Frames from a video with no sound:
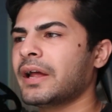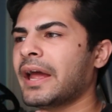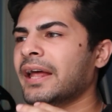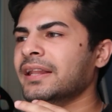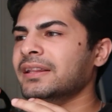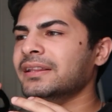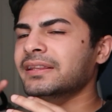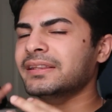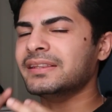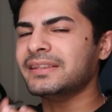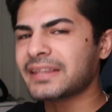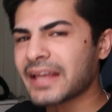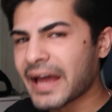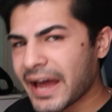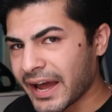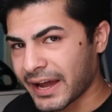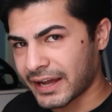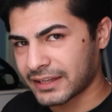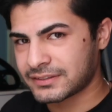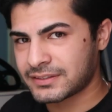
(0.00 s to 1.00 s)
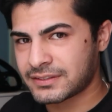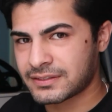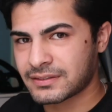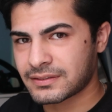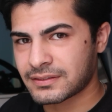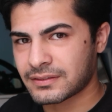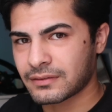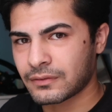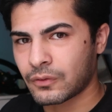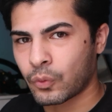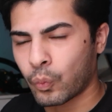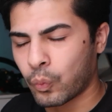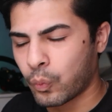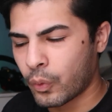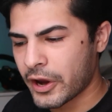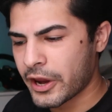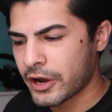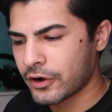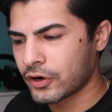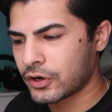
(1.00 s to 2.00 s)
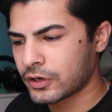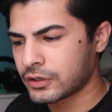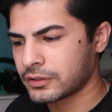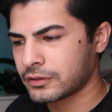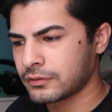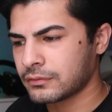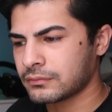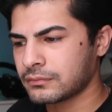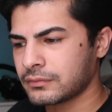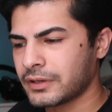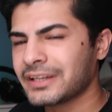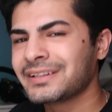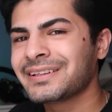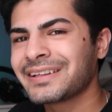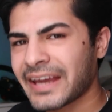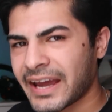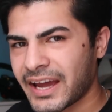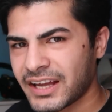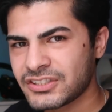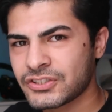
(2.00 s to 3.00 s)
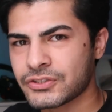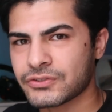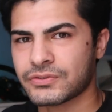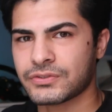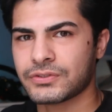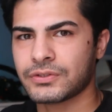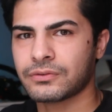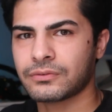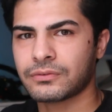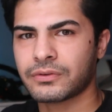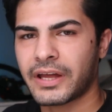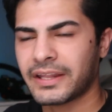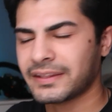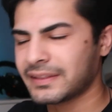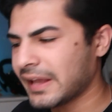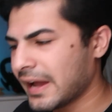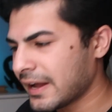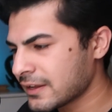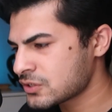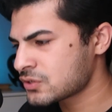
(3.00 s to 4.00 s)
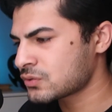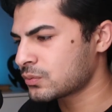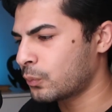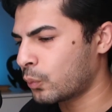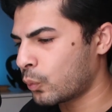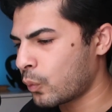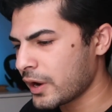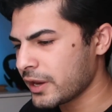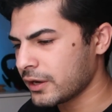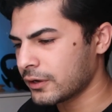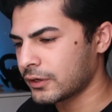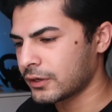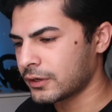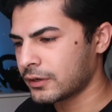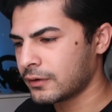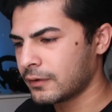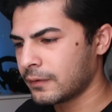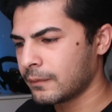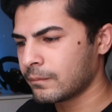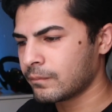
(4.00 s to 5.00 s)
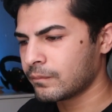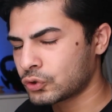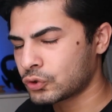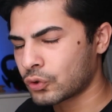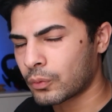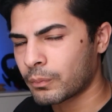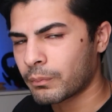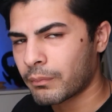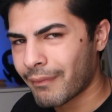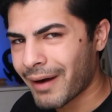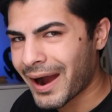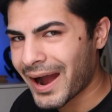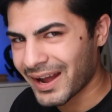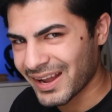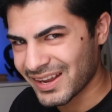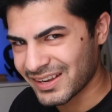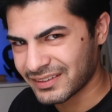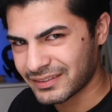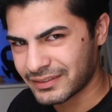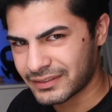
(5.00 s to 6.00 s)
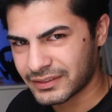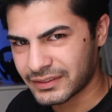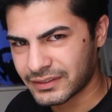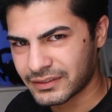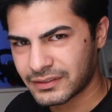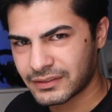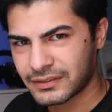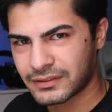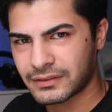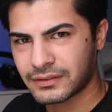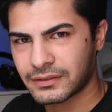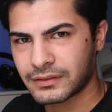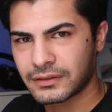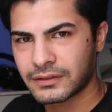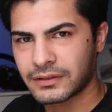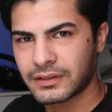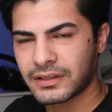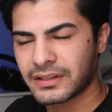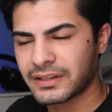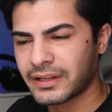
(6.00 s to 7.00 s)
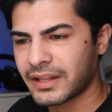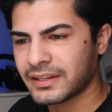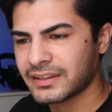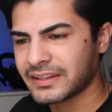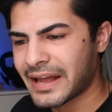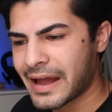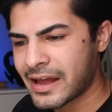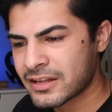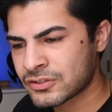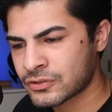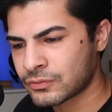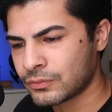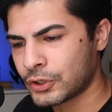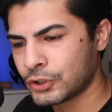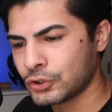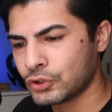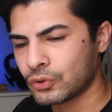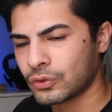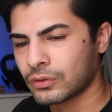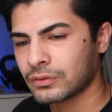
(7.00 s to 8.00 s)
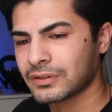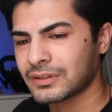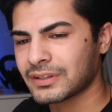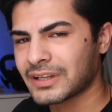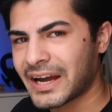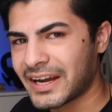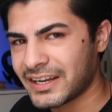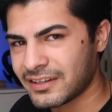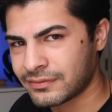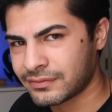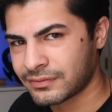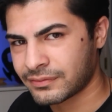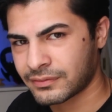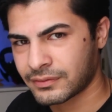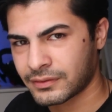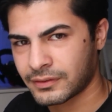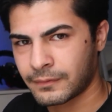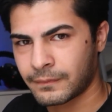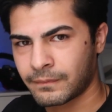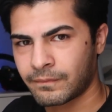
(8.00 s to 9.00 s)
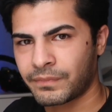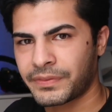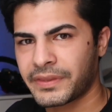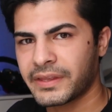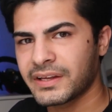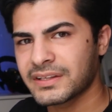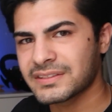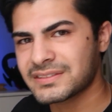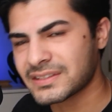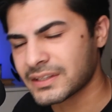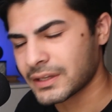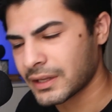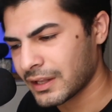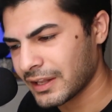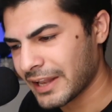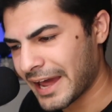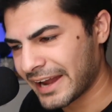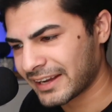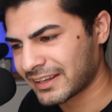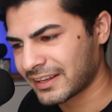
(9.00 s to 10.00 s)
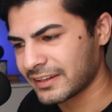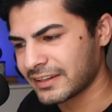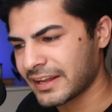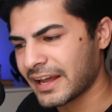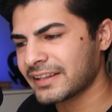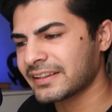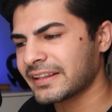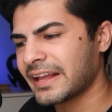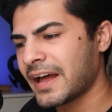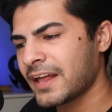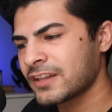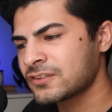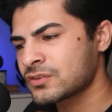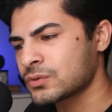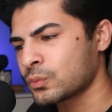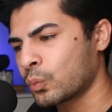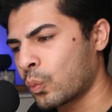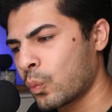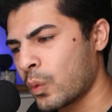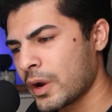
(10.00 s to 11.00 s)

And that's where it catches you. And that's where your mind, and that's where your life is lacking. And that's